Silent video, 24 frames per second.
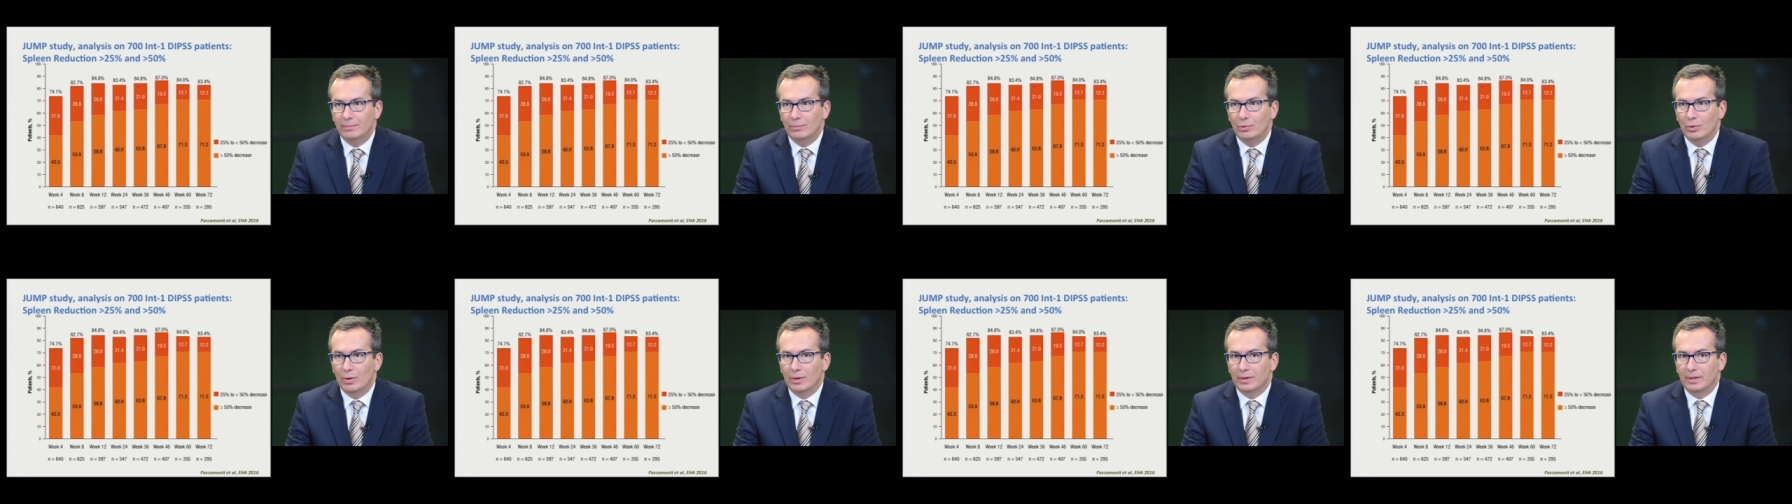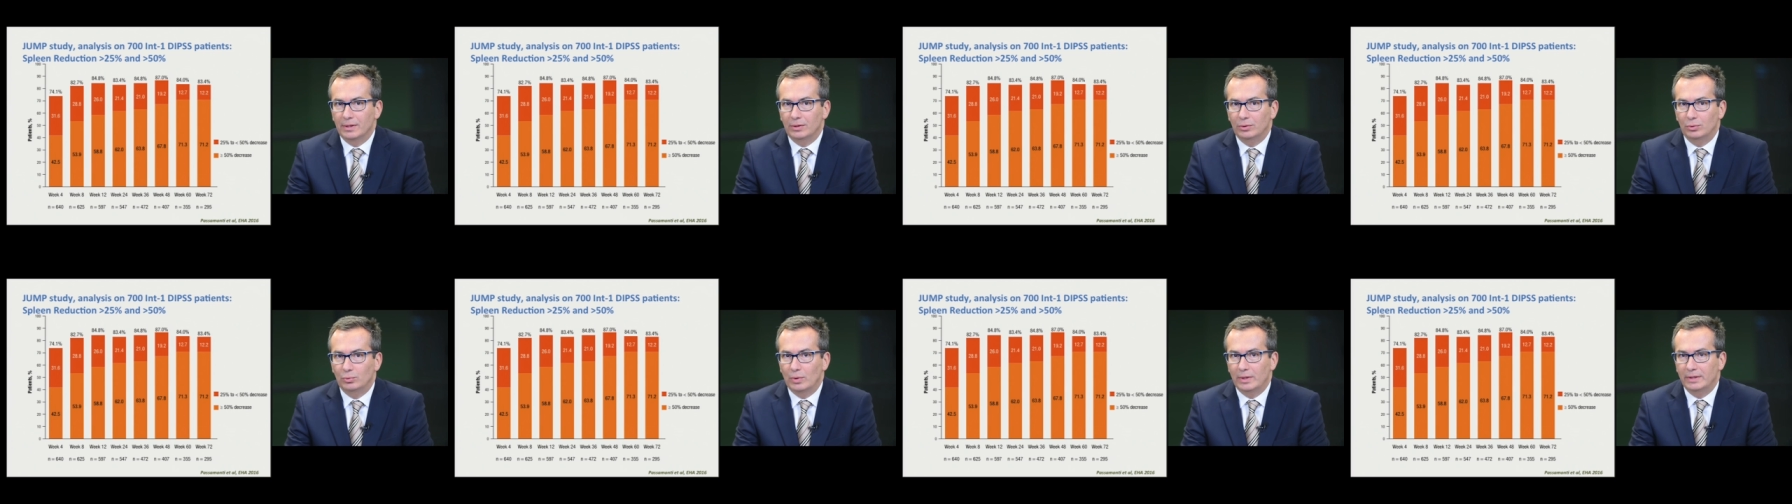more
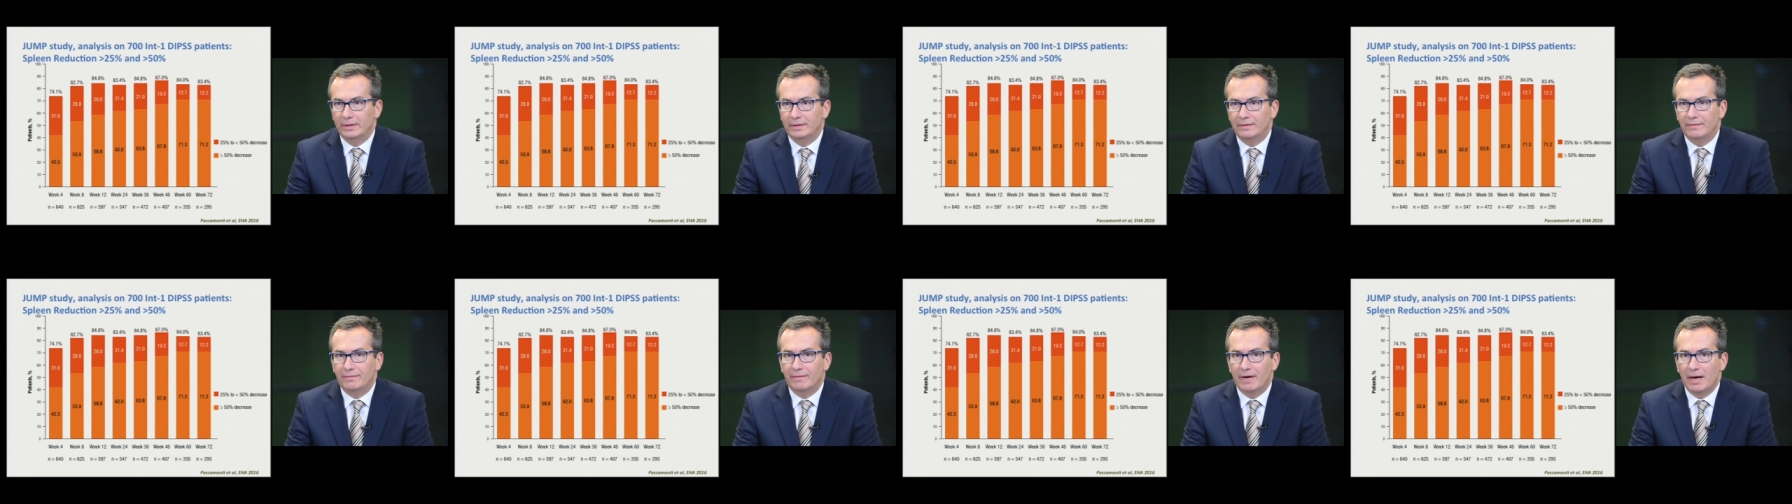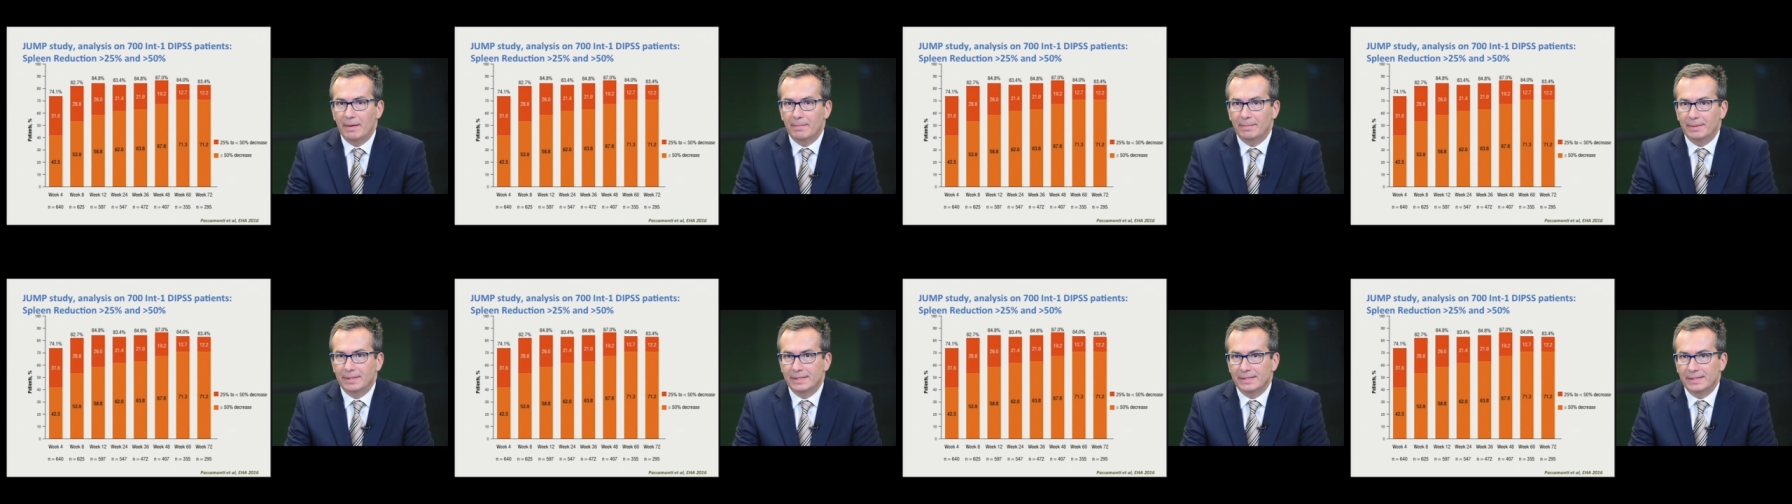than
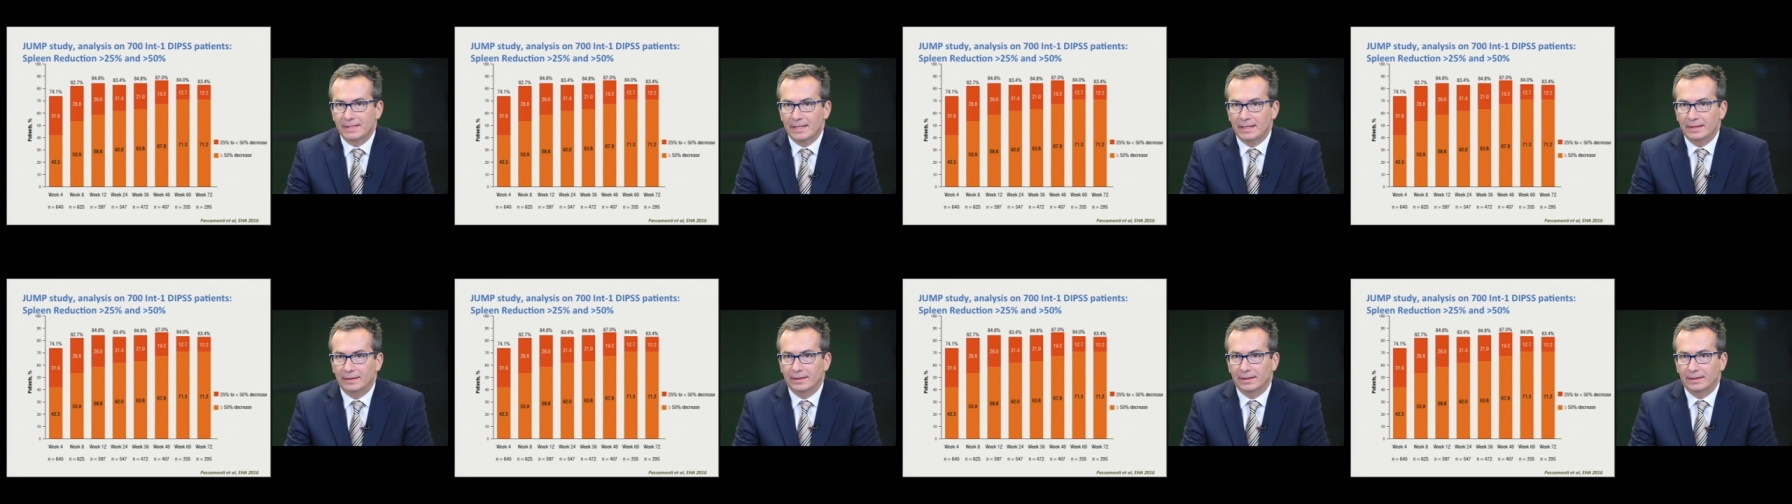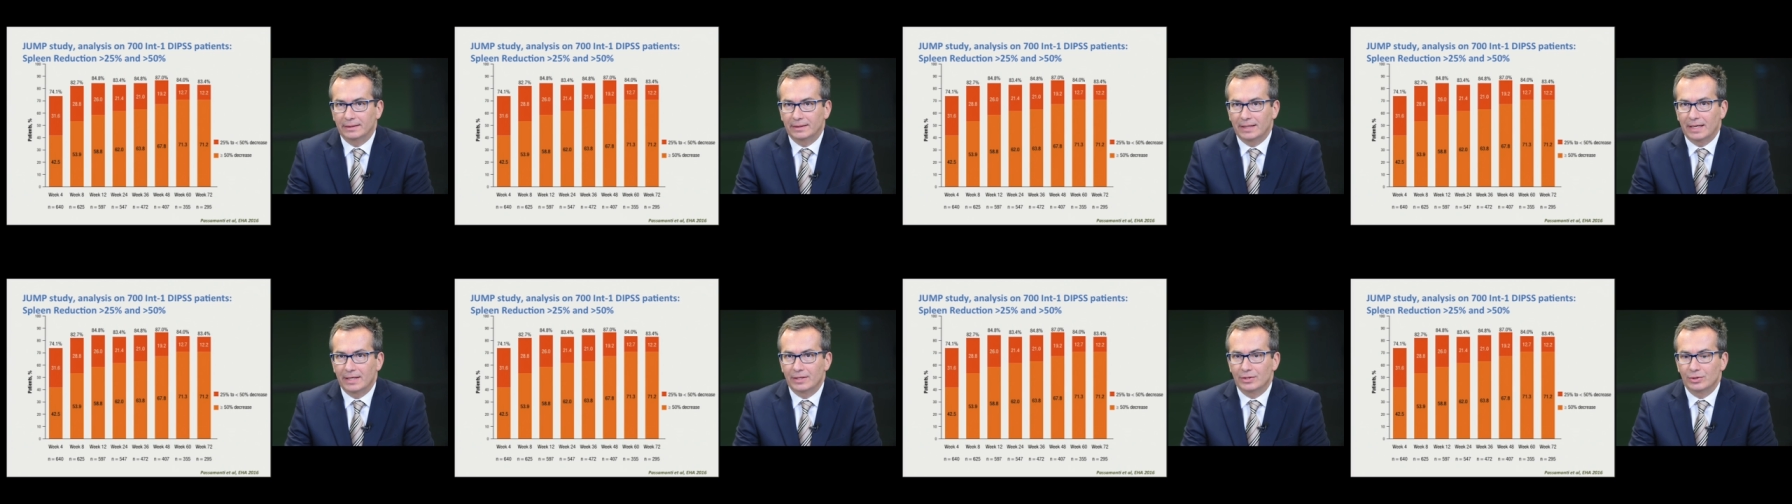25%
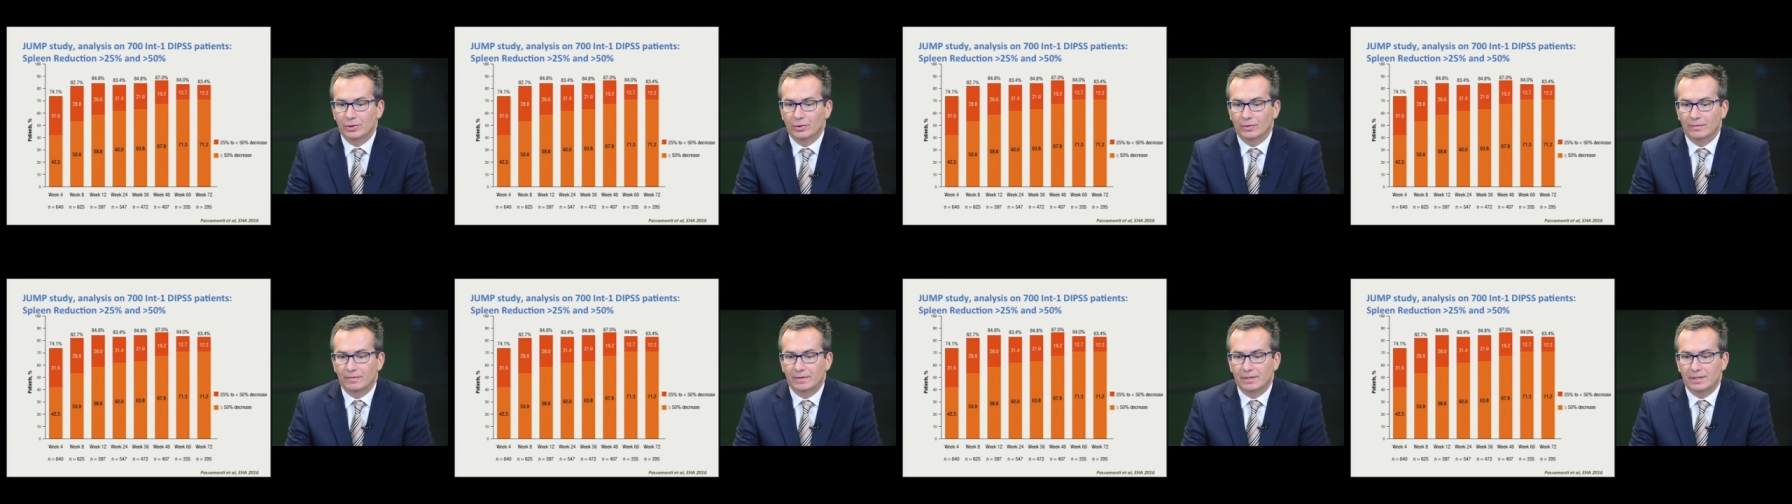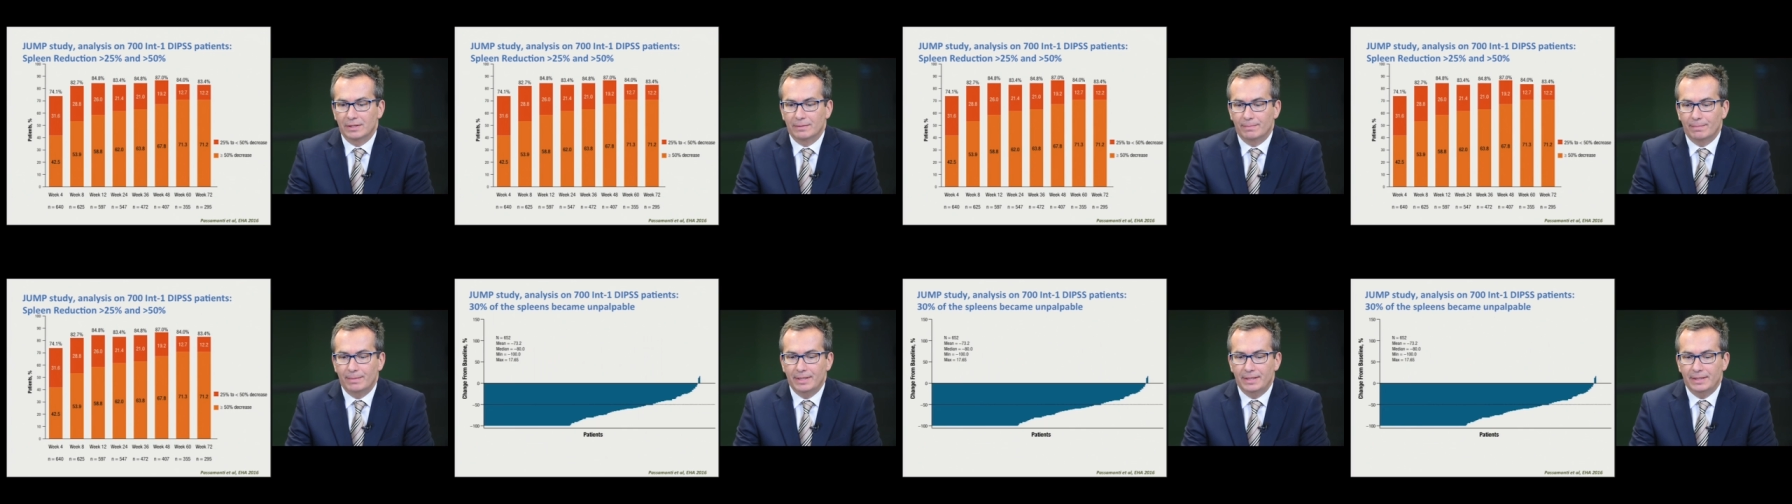reduction of the
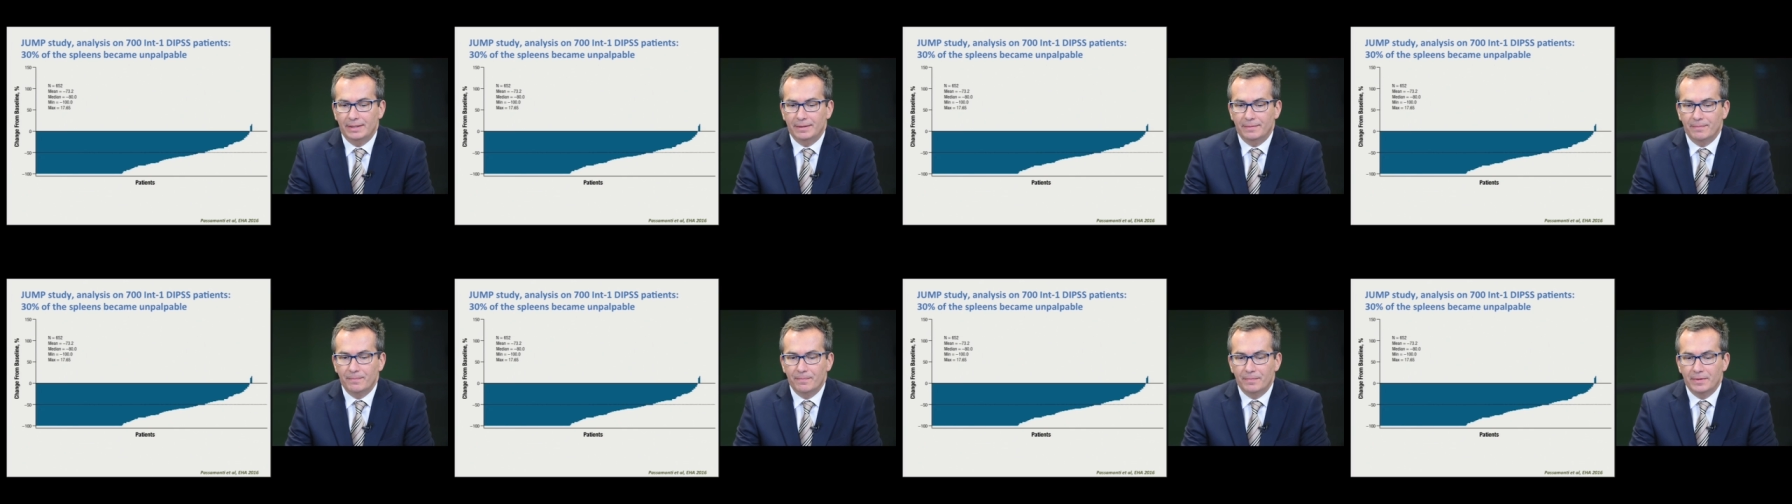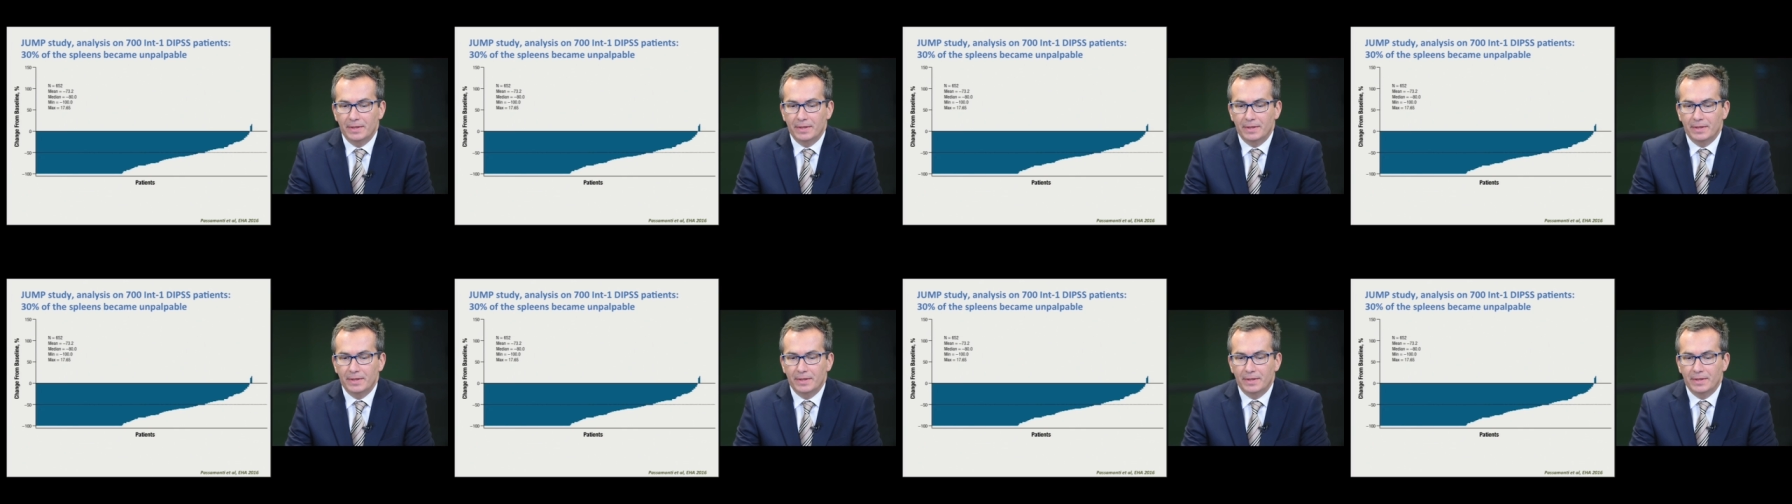spleen.